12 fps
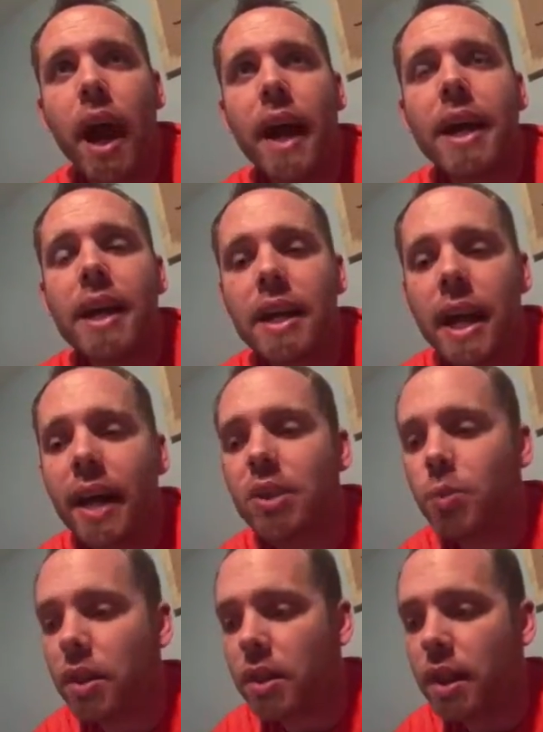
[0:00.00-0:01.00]
I
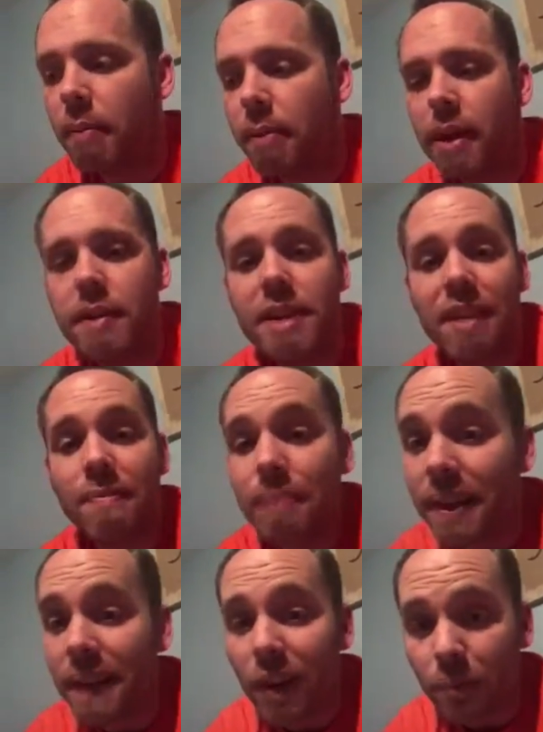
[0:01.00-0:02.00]
connect with them because I've
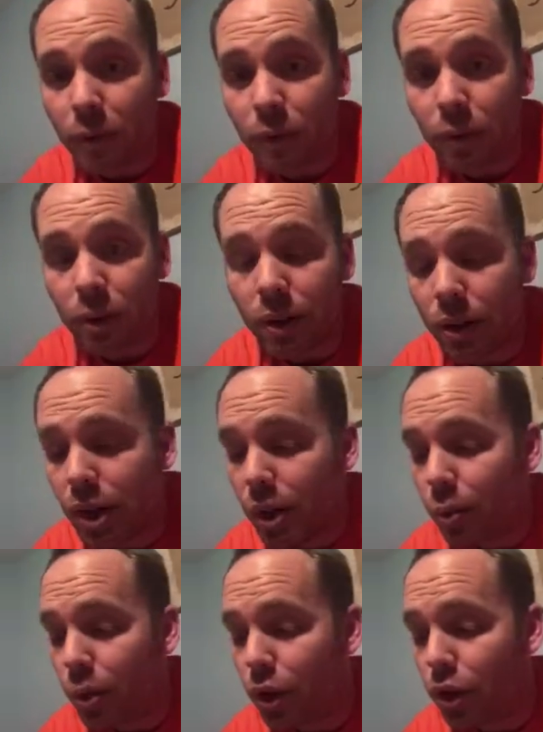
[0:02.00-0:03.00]
been there before
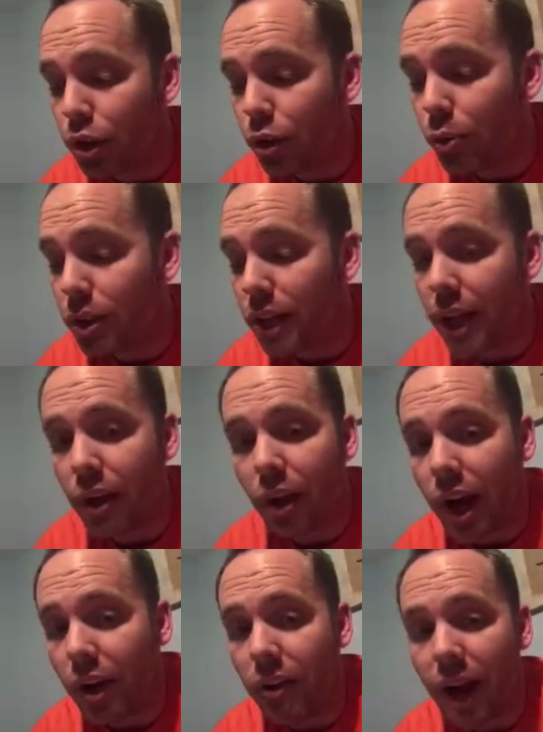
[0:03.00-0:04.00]
where you were like,
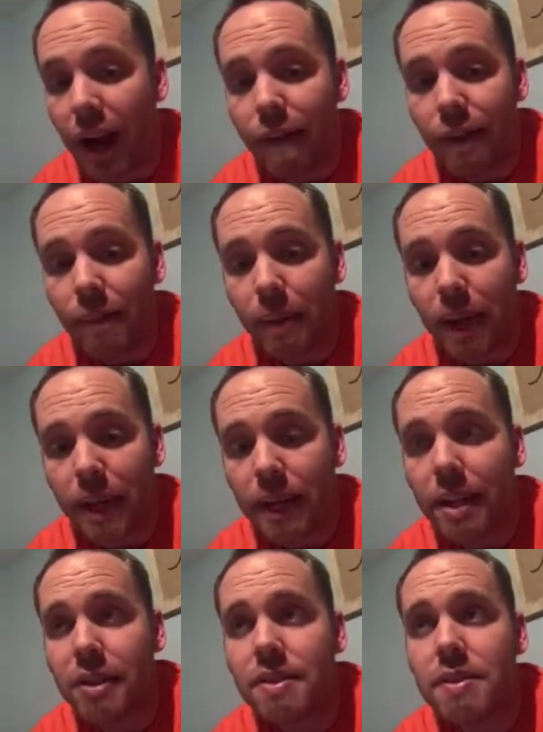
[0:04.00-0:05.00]
I don't have anybody
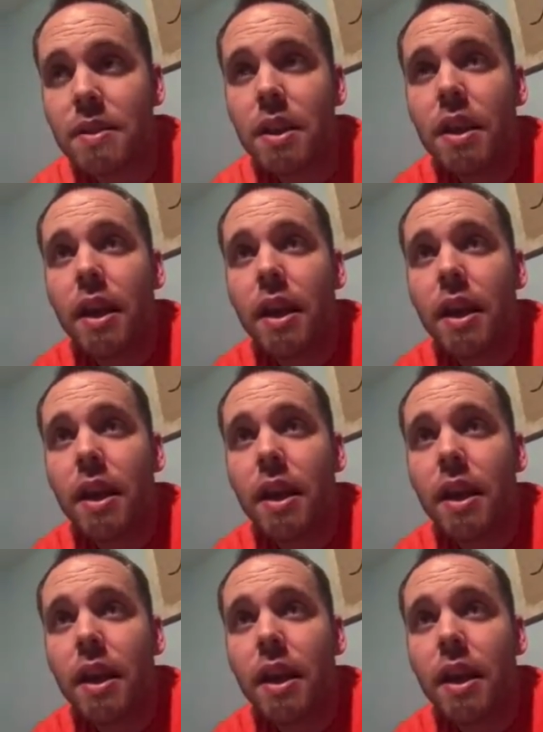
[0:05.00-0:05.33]
else.